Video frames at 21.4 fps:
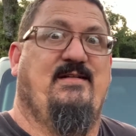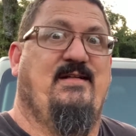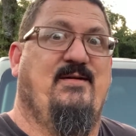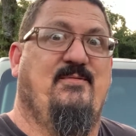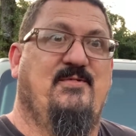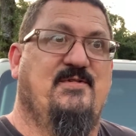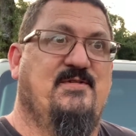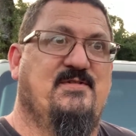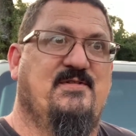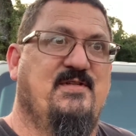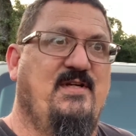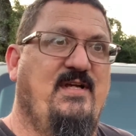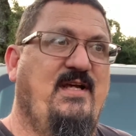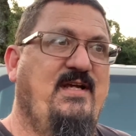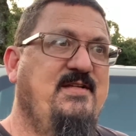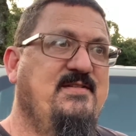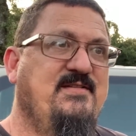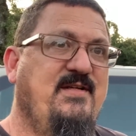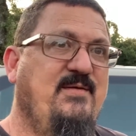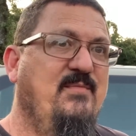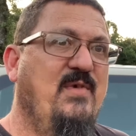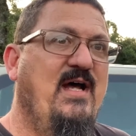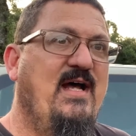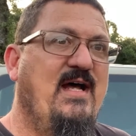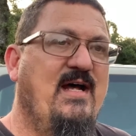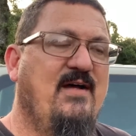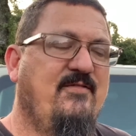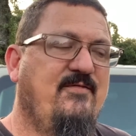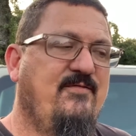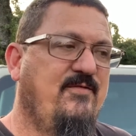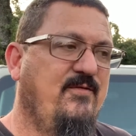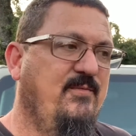was easy
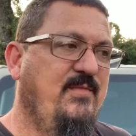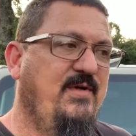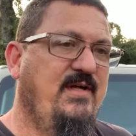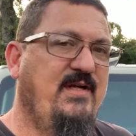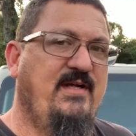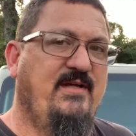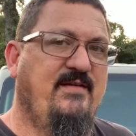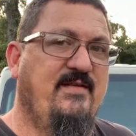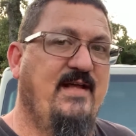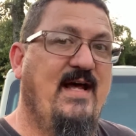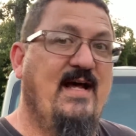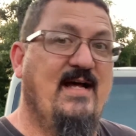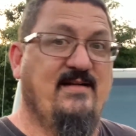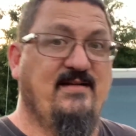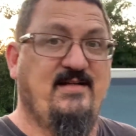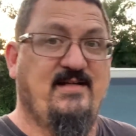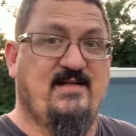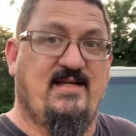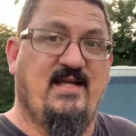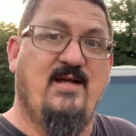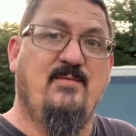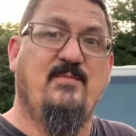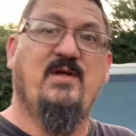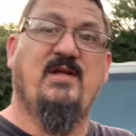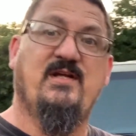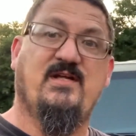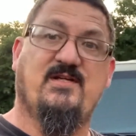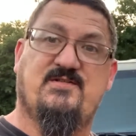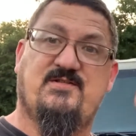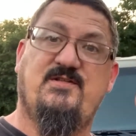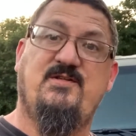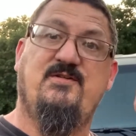math for me. That, and it gave me an
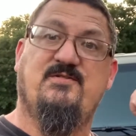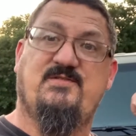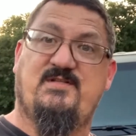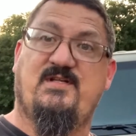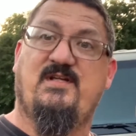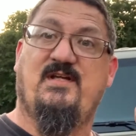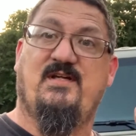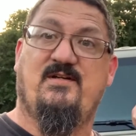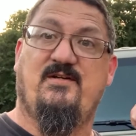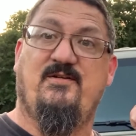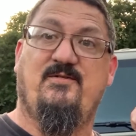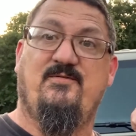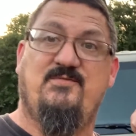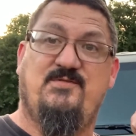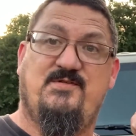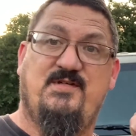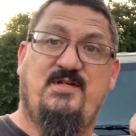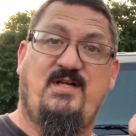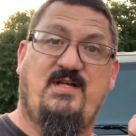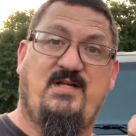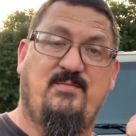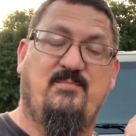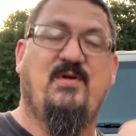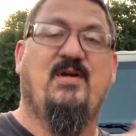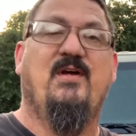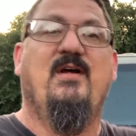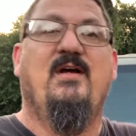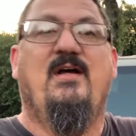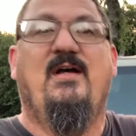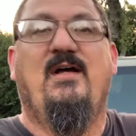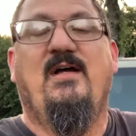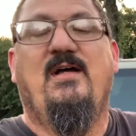excuse to get a new Jeep.
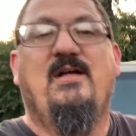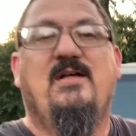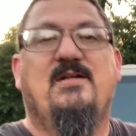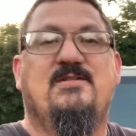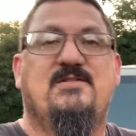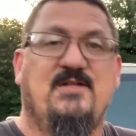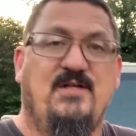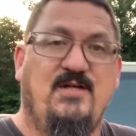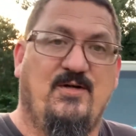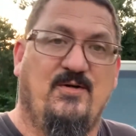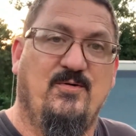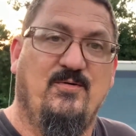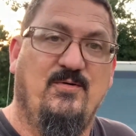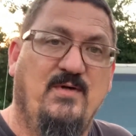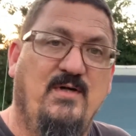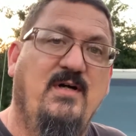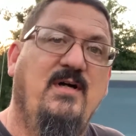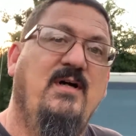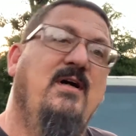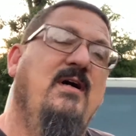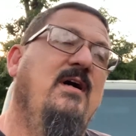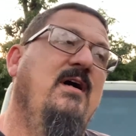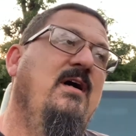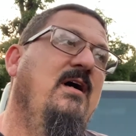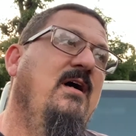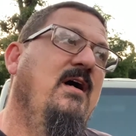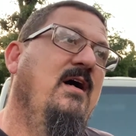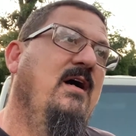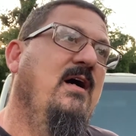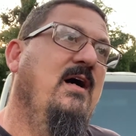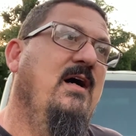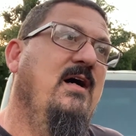So,
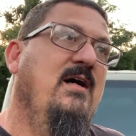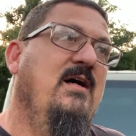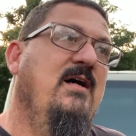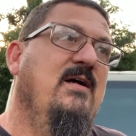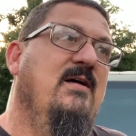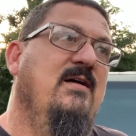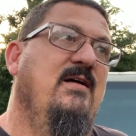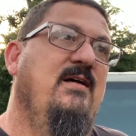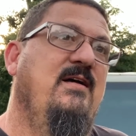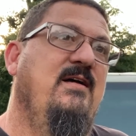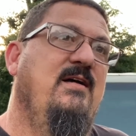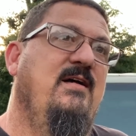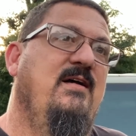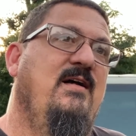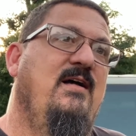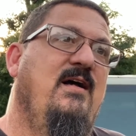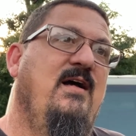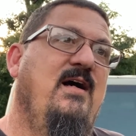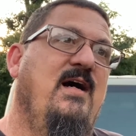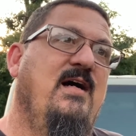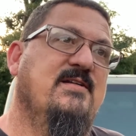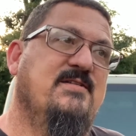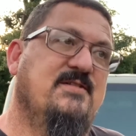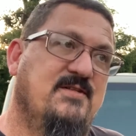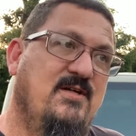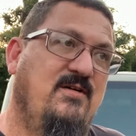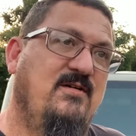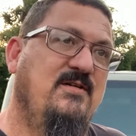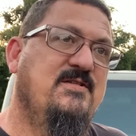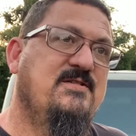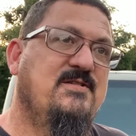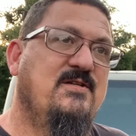I
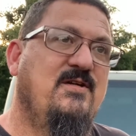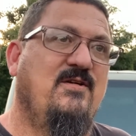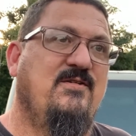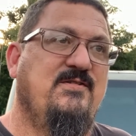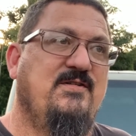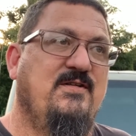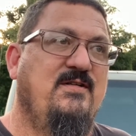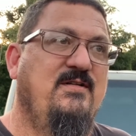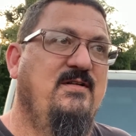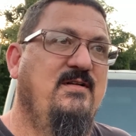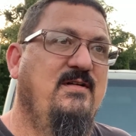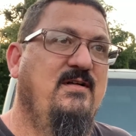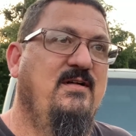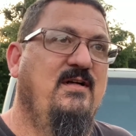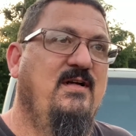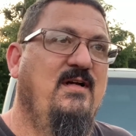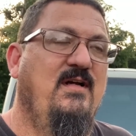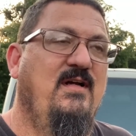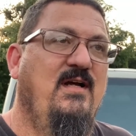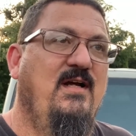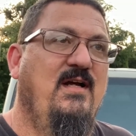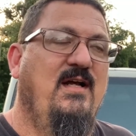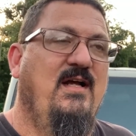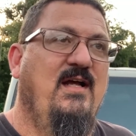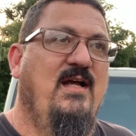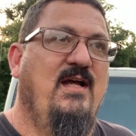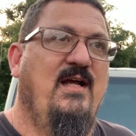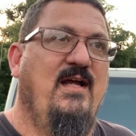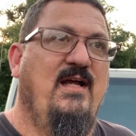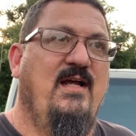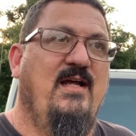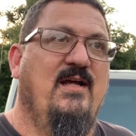started searching,
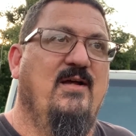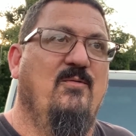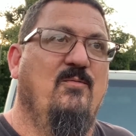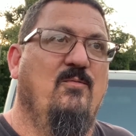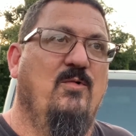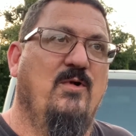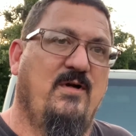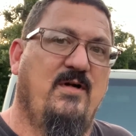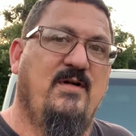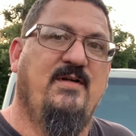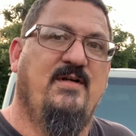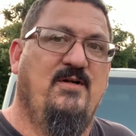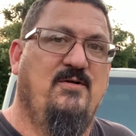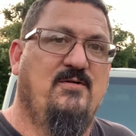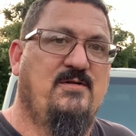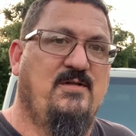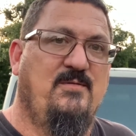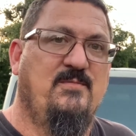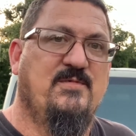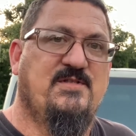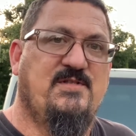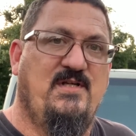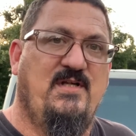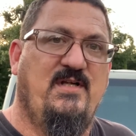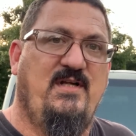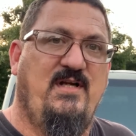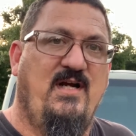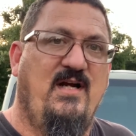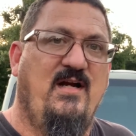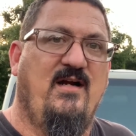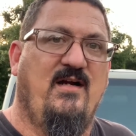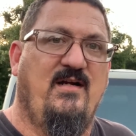and we're in the Oklahoma
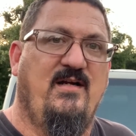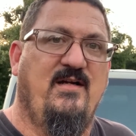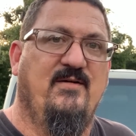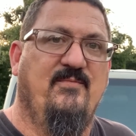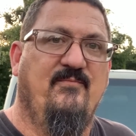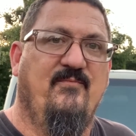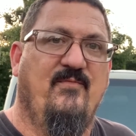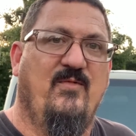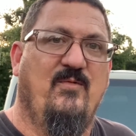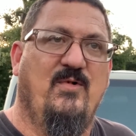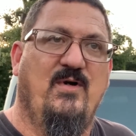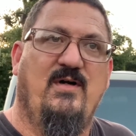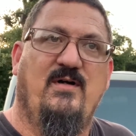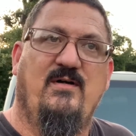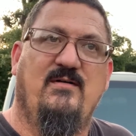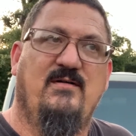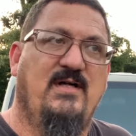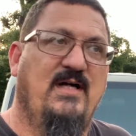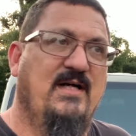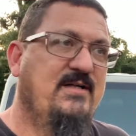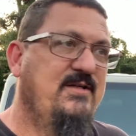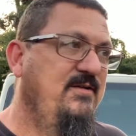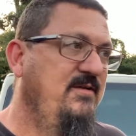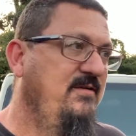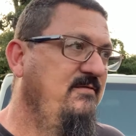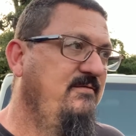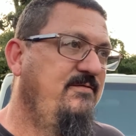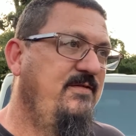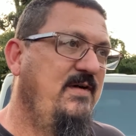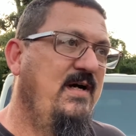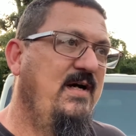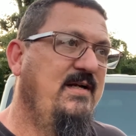City area. Well, I
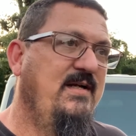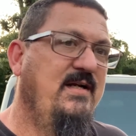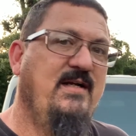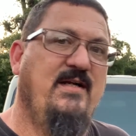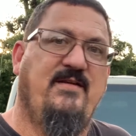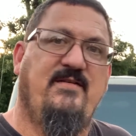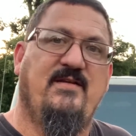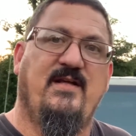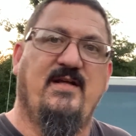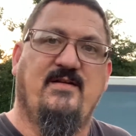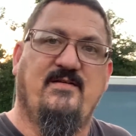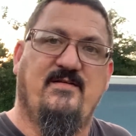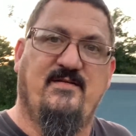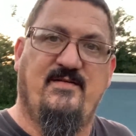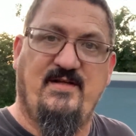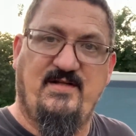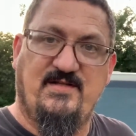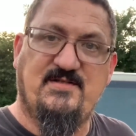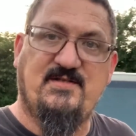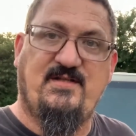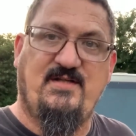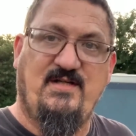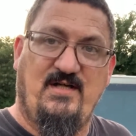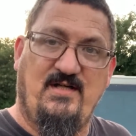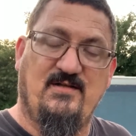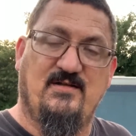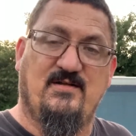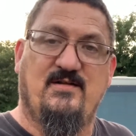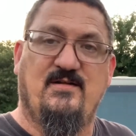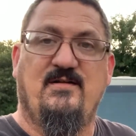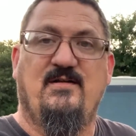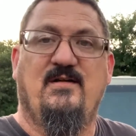couldn't find anything this
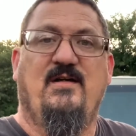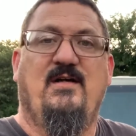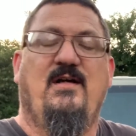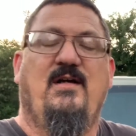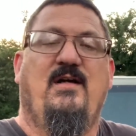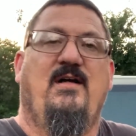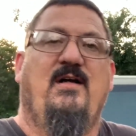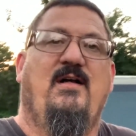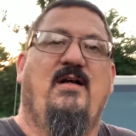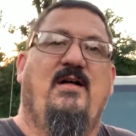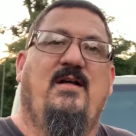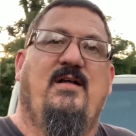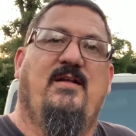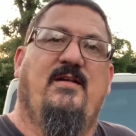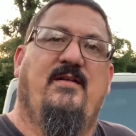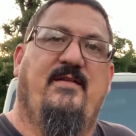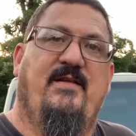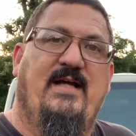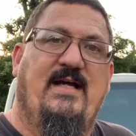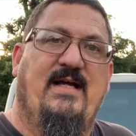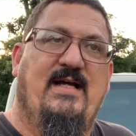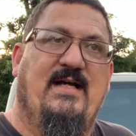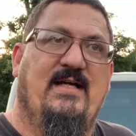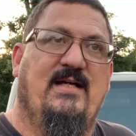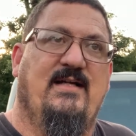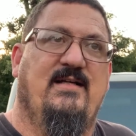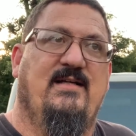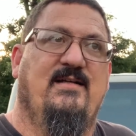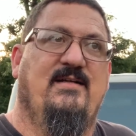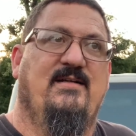color that